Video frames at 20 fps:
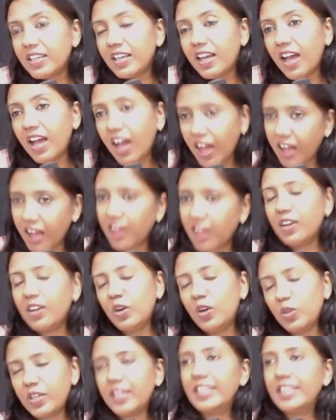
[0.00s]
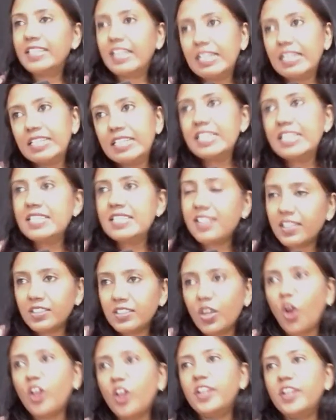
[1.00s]
huh okay it contains
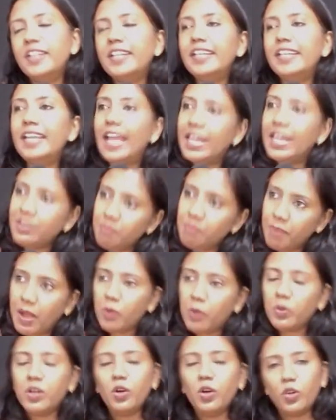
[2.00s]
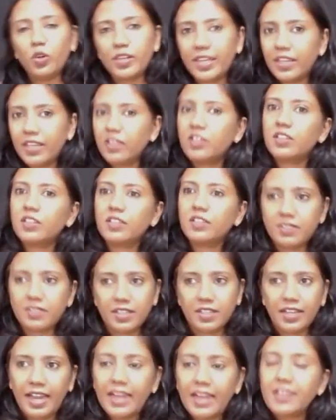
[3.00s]
authority and power okay
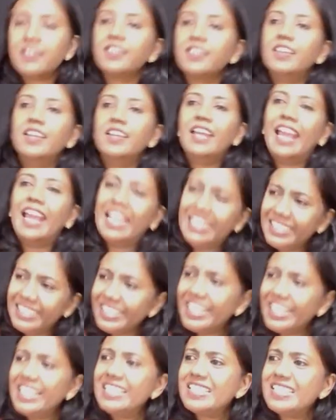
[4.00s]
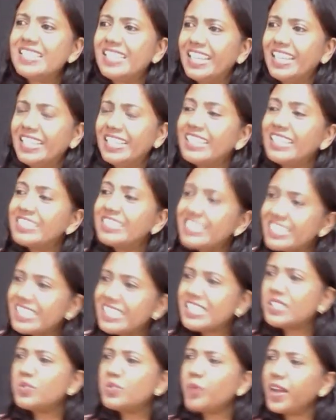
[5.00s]
correct anything else any other
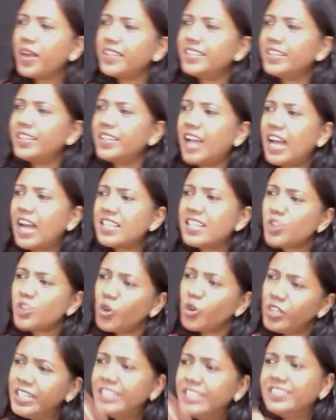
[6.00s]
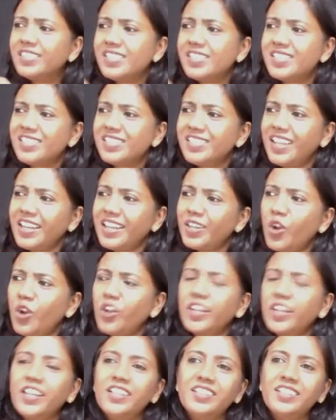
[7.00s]
reason why they asked only this and not
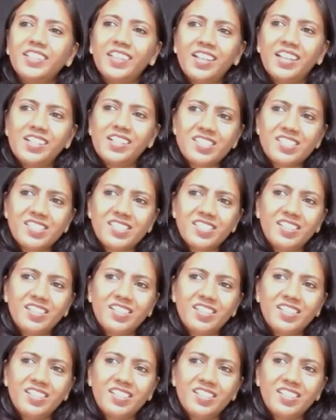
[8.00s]
anything else